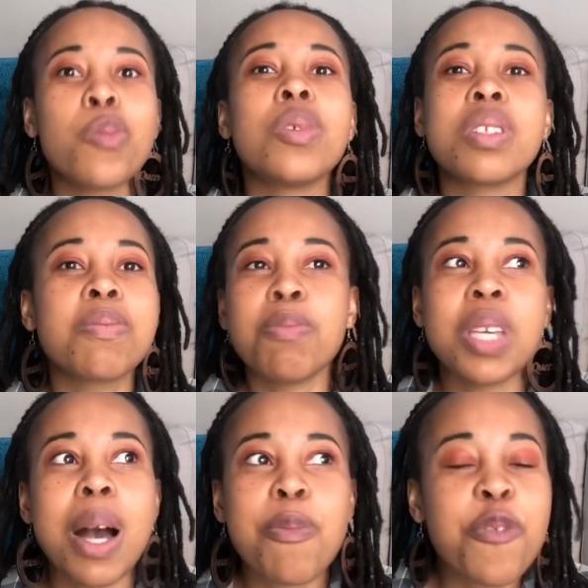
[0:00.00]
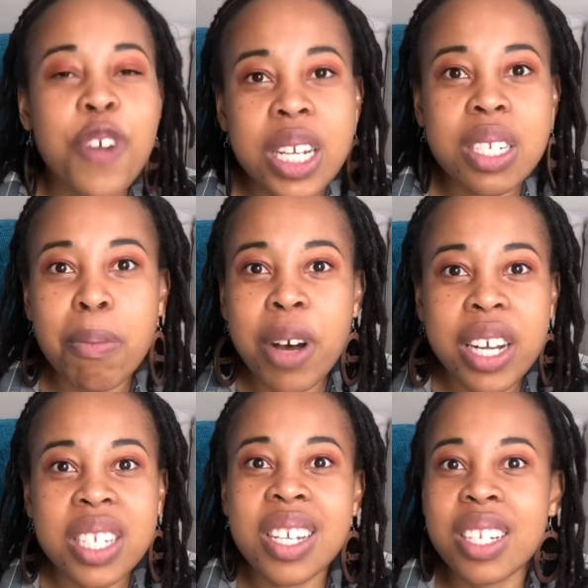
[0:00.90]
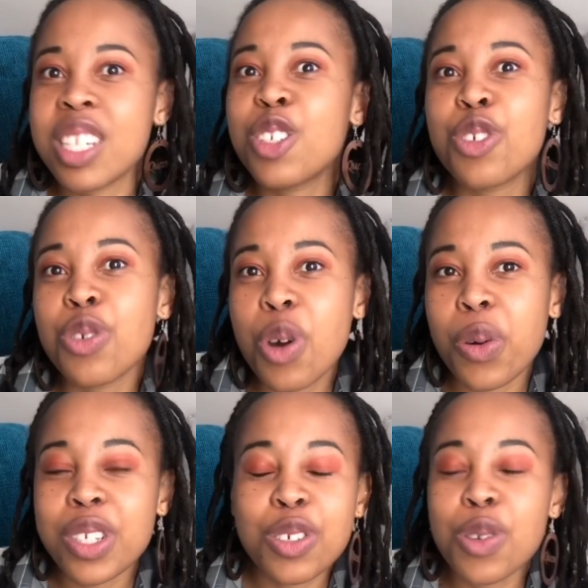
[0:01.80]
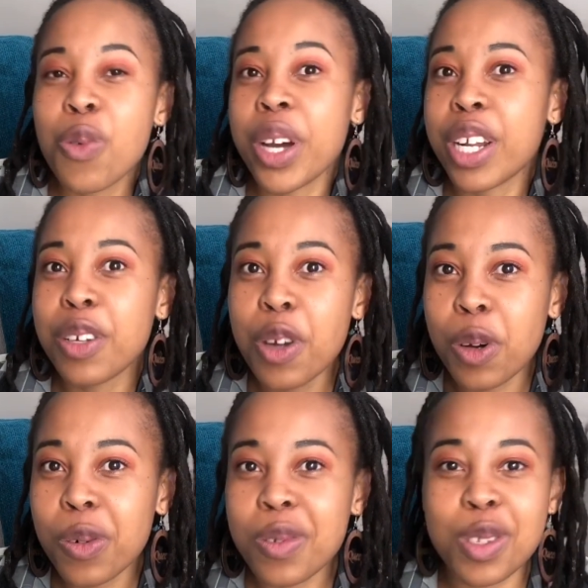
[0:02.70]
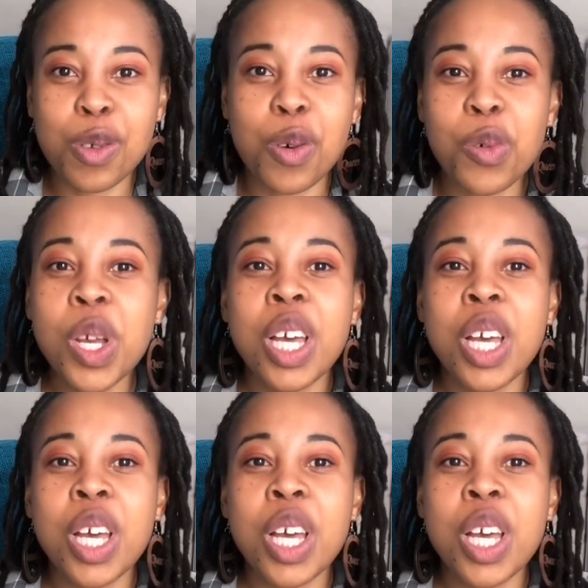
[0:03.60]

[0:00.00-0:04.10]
will be upfront about it and let you know, and you don't want to know. So